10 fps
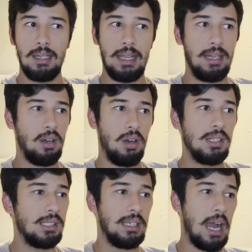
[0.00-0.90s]
And
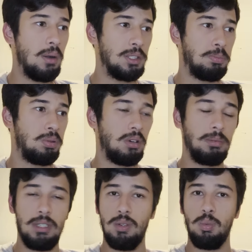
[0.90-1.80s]
honestly, I was
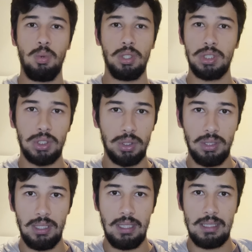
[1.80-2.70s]
probably the worst
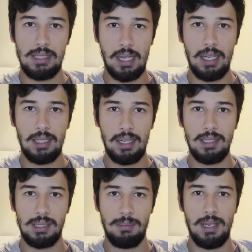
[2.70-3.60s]
student in the entire
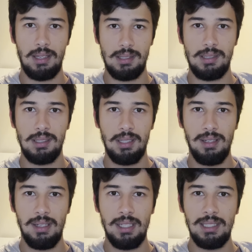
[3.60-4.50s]
class in maths.
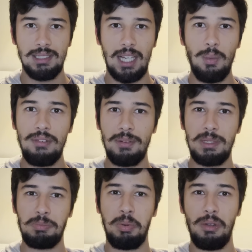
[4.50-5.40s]
So I went from
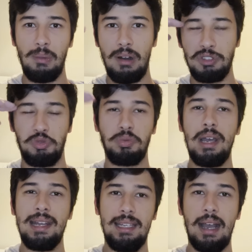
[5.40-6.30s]
this point where I was
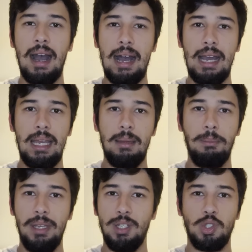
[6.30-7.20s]
riding high,
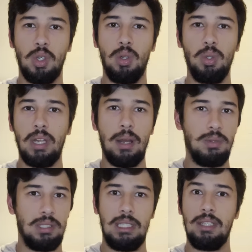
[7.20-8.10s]
being told I
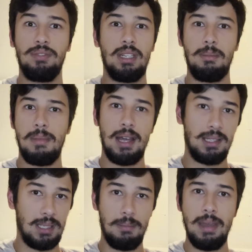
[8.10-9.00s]
was gifted at
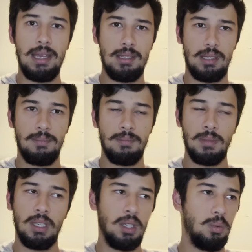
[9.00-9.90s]
maths amazing,
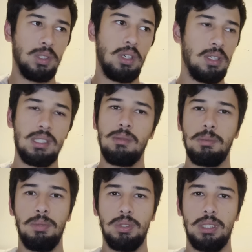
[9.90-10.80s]
which honestly was
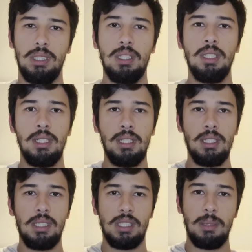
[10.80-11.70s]
bullshit,
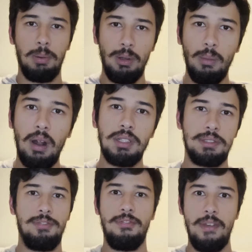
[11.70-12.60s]
to the point where I was
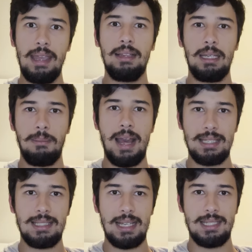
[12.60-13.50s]
failing
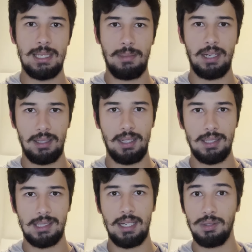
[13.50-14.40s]
maths tests in my
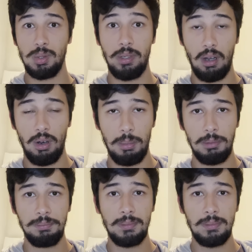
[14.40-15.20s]
class and I was doing horrible.